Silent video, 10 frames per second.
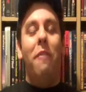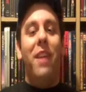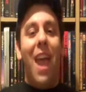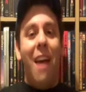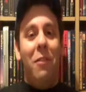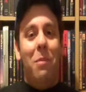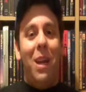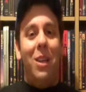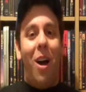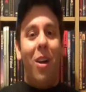of Kevin
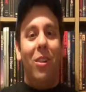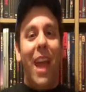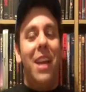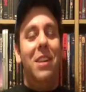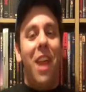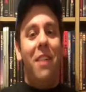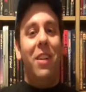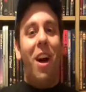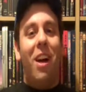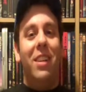McDonald and
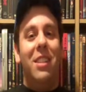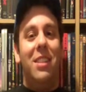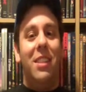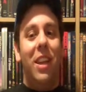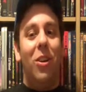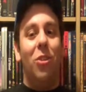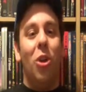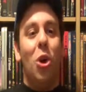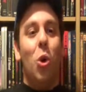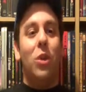David Ogden
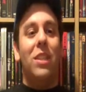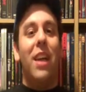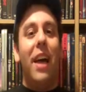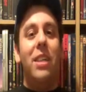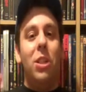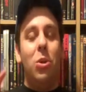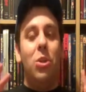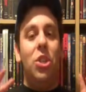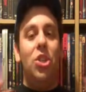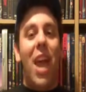Stiers, who decides
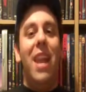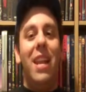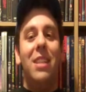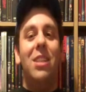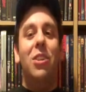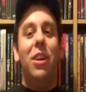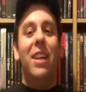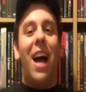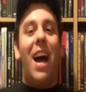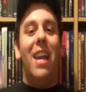to shed his
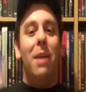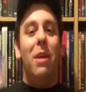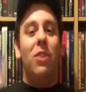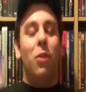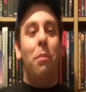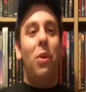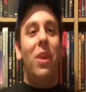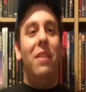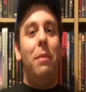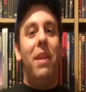good guy image from
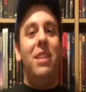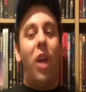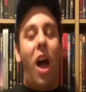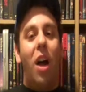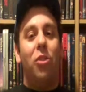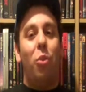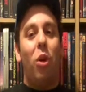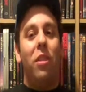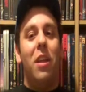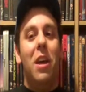Beauty and the Beast
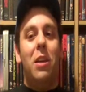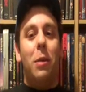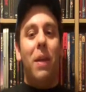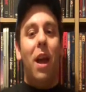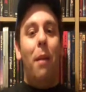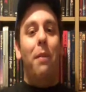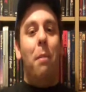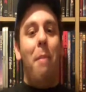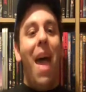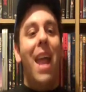Cogsworth to become the
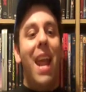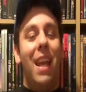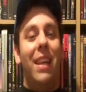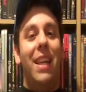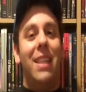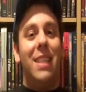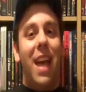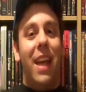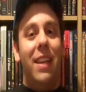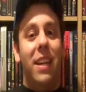mad alien
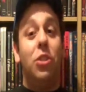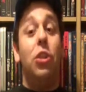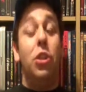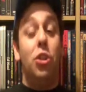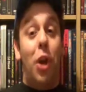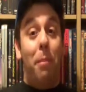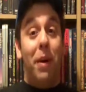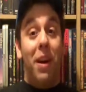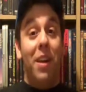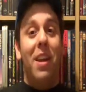scientist
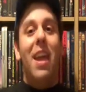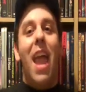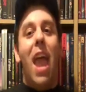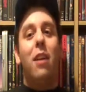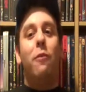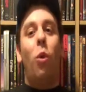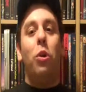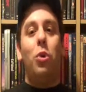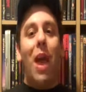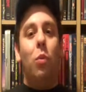Jumba. And of
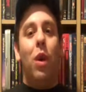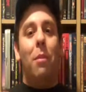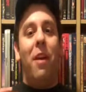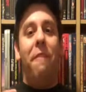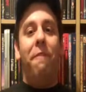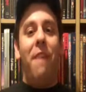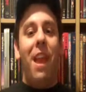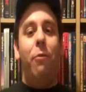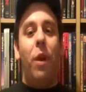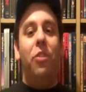course you had one of my
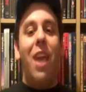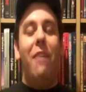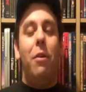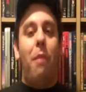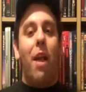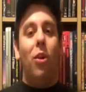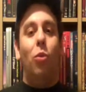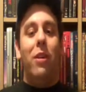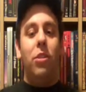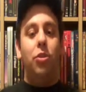favorites, Kevin
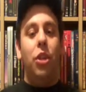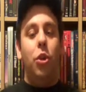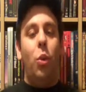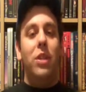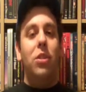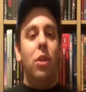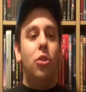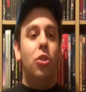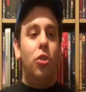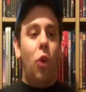Michael Richardson, who has done
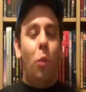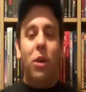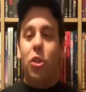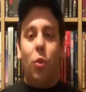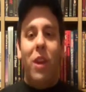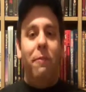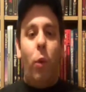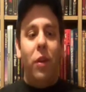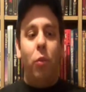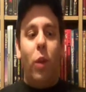so much great
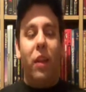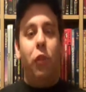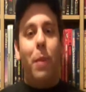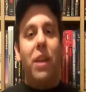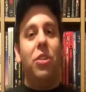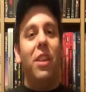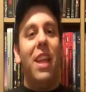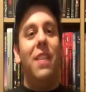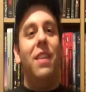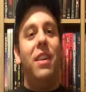voice work,
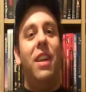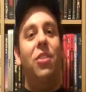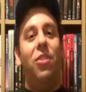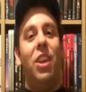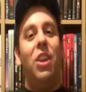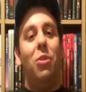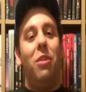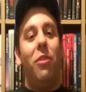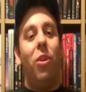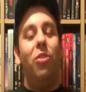especially in the DC
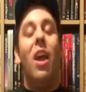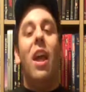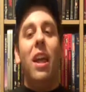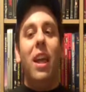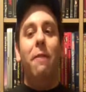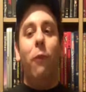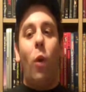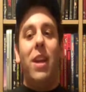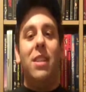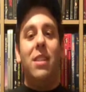universe. He
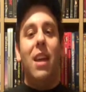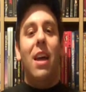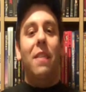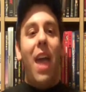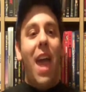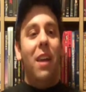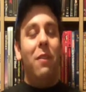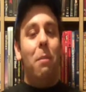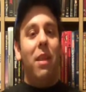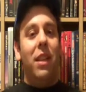voiced the head
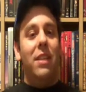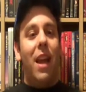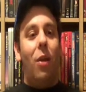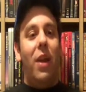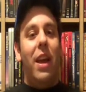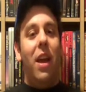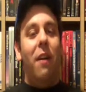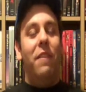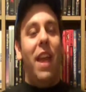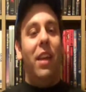of the military
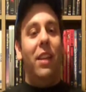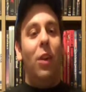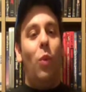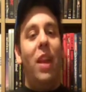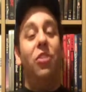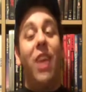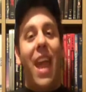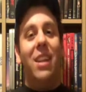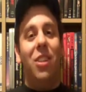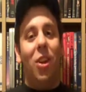of the alien race,
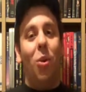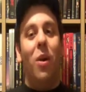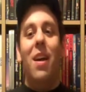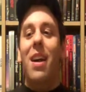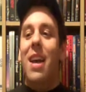Gantu.